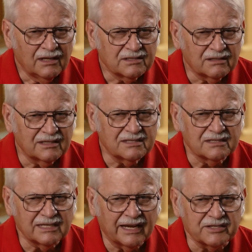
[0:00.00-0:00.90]
So this
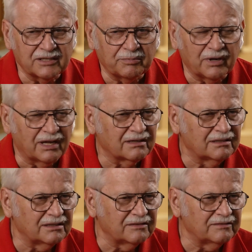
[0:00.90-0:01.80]
is actually a
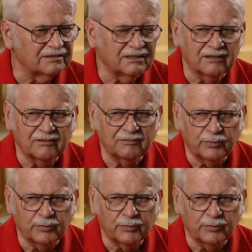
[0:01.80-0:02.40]
product of uh,